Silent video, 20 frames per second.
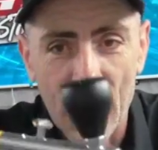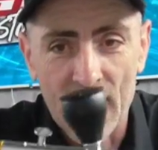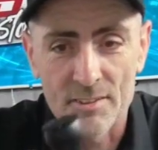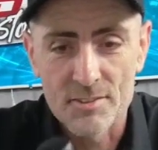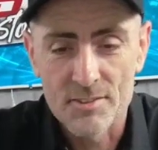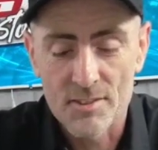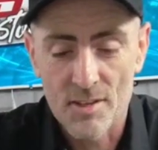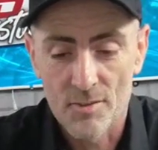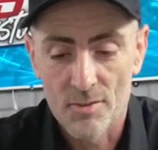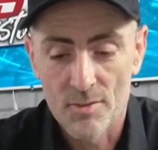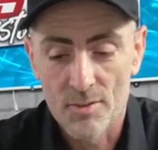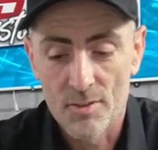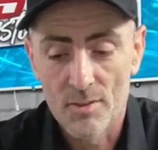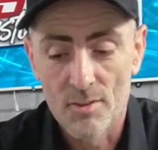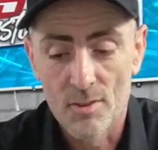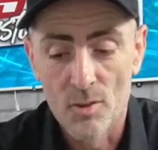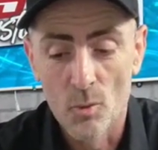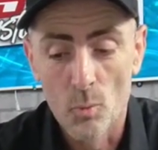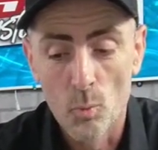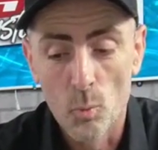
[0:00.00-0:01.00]
And
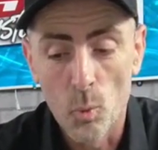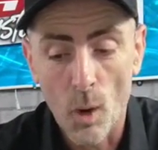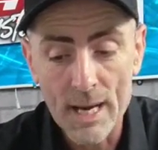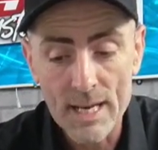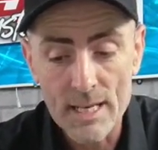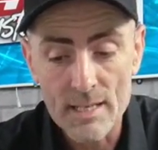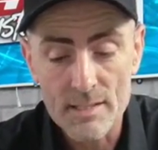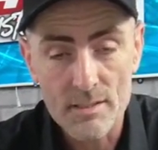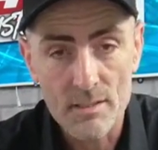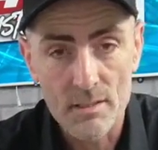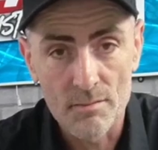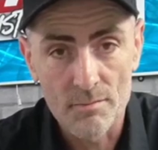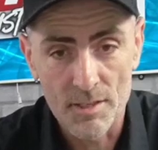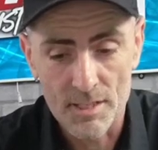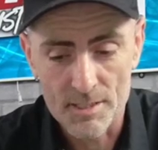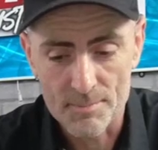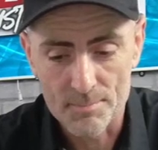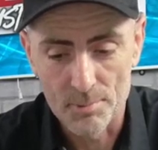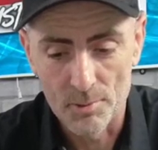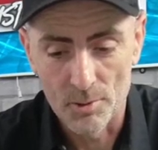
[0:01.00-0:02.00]
the weight of
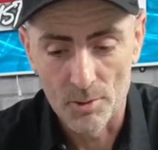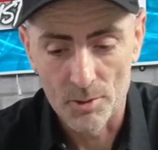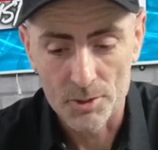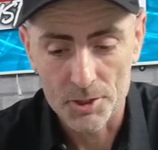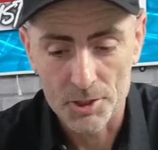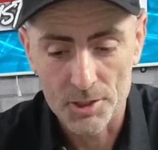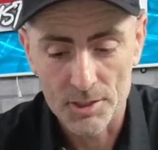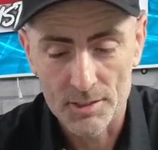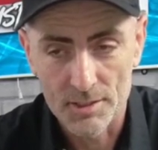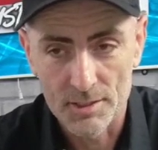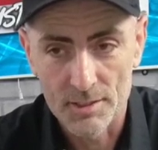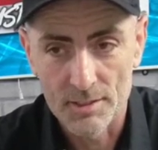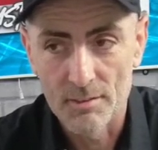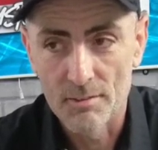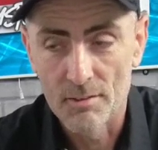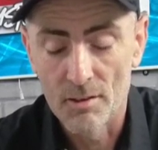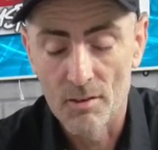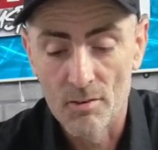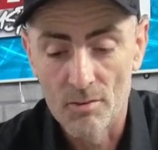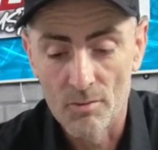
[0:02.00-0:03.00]
this brush,
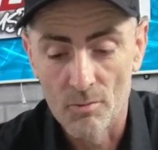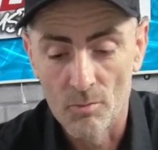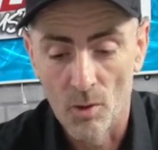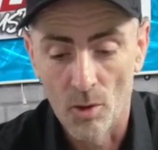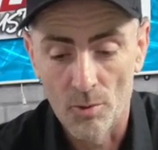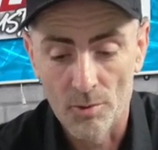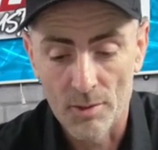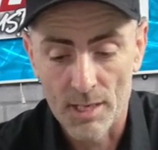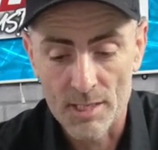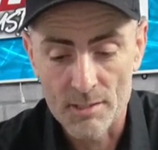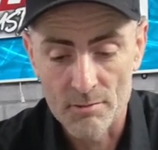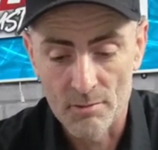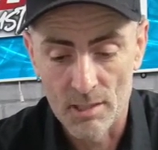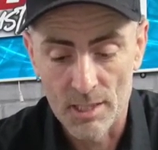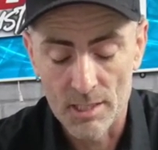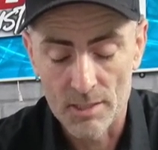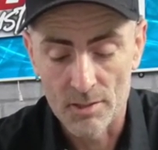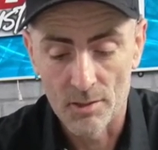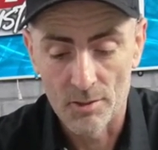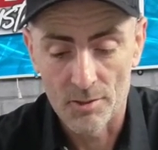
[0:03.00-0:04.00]
one, is
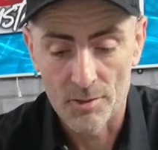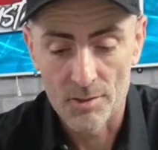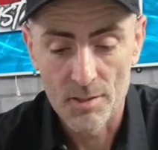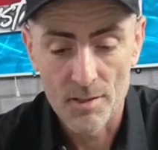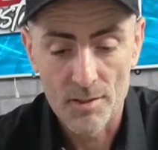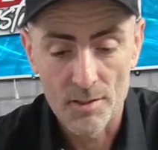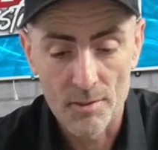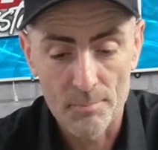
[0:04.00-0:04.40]
really good.